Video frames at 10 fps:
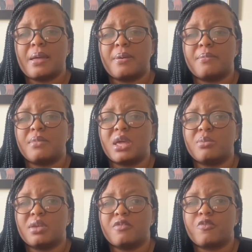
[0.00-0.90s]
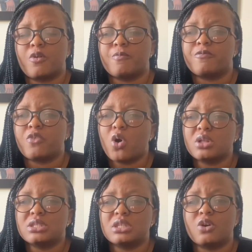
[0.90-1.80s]
maybe from
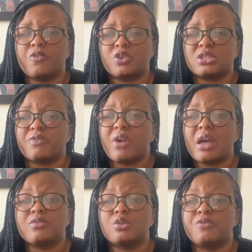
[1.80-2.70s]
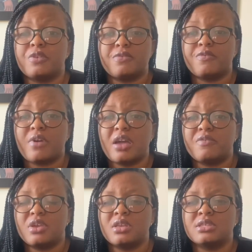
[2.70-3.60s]
40 or 45 to 55
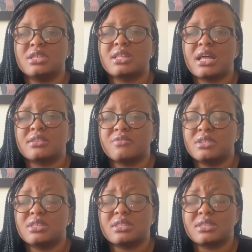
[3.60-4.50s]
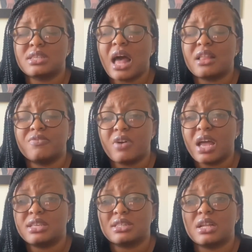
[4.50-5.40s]
years, it's
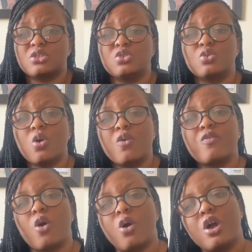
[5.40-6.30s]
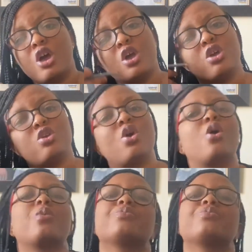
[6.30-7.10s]
advised that you go for your